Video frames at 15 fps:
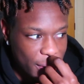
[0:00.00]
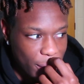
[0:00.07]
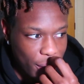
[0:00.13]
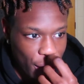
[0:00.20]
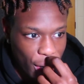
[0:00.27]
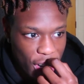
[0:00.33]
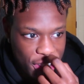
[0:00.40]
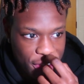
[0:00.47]

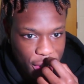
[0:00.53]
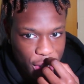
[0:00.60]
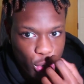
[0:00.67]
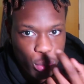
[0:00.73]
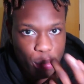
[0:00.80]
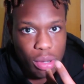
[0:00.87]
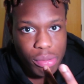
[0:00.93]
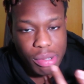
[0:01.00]
My last video
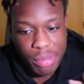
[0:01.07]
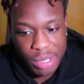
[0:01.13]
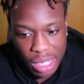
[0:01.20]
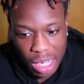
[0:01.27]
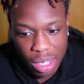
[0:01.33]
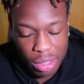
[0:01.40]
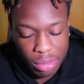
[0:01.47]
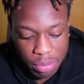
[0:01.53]
will probably
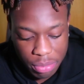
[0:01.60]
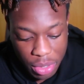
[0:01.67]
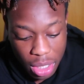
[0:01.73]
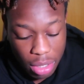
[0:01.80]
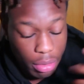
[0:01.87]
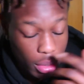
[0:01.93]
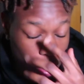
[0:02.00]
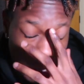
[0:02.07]
be out,
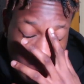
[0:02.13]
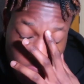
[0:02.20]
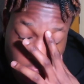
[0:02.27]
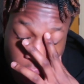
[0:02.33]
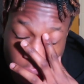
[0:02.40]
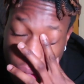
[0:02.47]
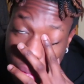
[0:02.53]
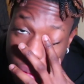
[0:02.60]
whatever.
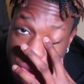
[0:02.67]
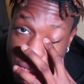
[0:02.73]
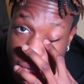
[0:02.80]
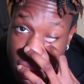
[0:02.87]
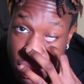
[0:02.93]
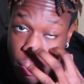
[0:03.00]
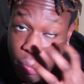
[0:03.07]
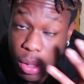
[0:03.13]
I'm
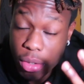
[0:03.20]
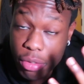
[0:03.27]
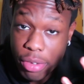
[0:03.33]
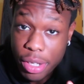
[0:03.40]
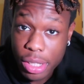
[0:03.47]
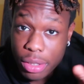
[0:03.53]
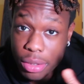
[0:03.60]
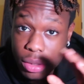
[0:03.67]
trying to upload
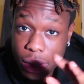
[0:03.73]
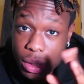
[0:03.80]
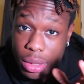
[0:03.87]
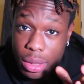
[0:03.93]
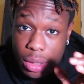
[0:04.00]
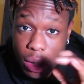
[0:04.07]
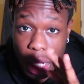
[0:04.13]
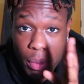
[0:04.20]
videos
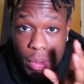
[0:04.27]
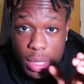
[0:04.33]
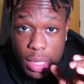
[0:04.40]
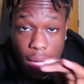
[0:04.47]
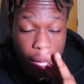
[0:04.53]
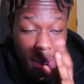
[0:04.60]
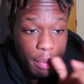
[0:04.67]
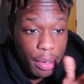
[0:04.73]
a couple
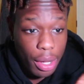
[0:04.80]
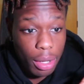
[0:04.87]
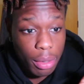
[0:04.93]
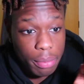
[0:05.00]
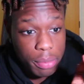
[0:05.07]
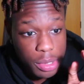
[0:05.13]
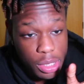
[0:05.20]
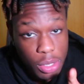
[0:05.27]
times
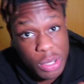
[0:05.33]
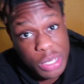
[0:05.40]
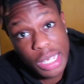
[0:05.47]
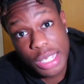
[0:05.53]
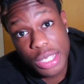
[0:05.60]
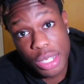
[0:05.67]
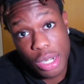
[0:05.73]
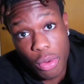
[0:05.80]
now. Still
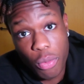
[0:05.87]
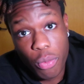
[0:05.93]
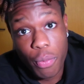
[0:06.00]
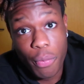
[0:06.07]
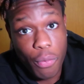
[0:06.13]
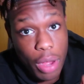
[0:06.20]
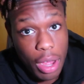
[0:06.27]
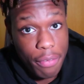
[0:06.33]
sticking to the
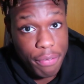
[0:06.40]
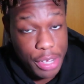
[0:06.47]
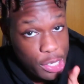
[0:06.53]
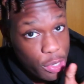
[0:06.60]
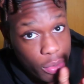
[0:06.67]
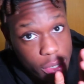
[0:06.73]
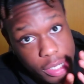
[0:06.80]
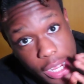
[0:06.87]

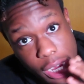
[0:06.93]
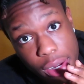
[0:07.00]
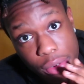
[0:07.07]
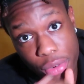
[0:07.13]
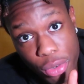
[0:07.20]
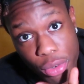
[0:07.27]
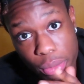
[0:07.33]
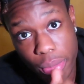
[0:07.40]
video a day
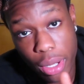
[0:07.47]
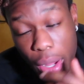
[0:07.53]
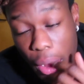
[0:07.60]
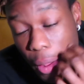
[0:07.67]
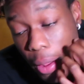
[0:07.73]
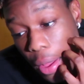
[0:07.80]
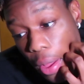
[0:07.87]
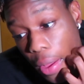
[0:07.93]
rule,
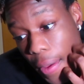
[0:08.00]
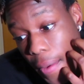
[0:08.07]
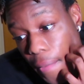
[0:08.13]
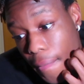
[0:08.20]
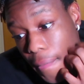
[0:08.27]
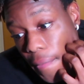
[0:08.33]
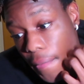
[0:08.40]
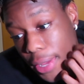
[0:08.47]
but
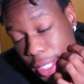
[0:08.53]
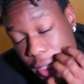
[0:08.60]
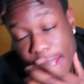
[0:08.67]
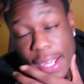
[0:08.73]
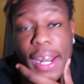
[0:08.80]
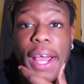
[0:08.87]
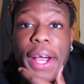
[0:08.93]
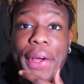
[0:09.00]

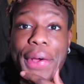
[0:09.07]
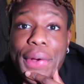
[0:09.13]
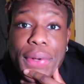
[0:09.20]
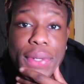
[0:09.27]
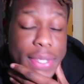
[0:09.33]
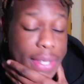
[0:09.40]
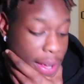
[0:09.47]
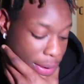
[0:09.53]
see how that
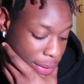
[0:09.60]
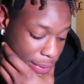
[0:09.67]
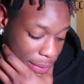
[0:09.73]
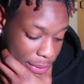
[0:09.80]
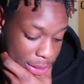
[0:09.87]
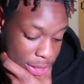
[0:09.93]
goes though.